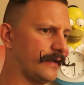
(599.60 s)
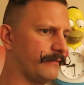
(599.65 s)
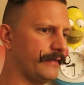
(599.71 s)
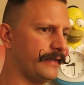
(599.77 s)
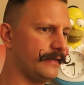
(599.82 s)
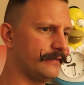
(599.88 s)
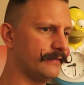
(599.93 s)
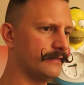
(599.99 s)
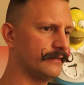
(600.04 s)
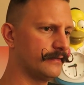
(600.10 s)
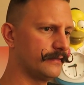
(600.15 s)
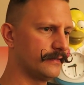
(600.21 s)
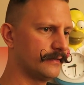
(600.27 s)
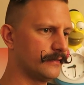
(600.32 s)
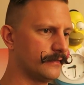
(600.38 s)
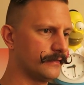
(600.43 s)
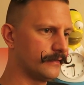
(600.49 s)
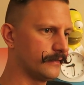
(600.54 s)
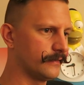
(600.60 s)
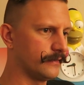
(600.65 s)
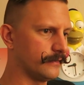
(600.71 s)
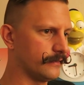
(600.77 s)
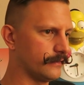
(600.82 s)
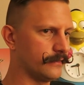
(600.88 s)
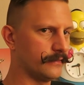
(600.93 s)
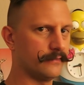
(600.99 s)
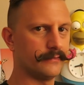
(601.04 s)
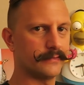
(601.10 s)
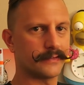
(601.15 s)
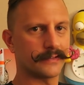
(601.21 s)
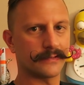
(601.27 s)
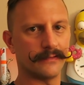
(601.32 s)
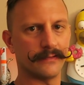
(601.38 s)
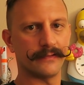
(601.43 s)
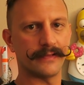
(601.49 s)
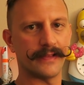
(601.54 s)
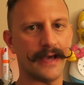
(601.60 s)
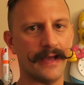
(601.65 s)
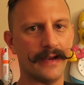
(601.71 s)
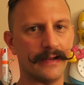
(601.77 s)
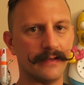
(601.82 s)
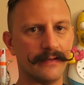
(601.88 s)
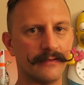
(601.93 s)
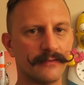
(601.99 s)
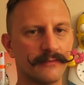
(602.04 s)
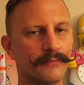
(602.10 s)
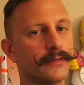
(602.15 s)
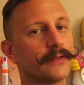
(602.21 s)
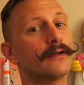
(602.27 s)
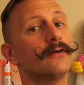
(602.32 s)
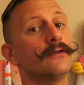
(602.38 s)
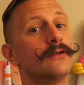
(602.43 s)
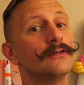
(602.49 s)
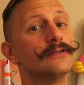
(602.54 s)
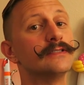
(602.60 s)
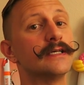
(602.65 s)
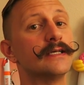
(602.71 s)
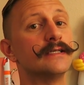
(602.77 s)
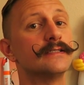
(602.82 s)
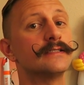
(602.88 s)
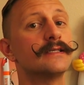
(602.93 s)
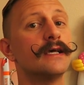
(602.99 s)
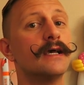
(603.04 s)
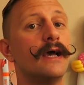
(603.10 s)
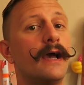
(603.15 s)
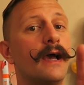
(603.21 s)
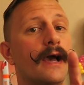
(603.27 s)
I mean, I don't know what the good of that is, but the good news is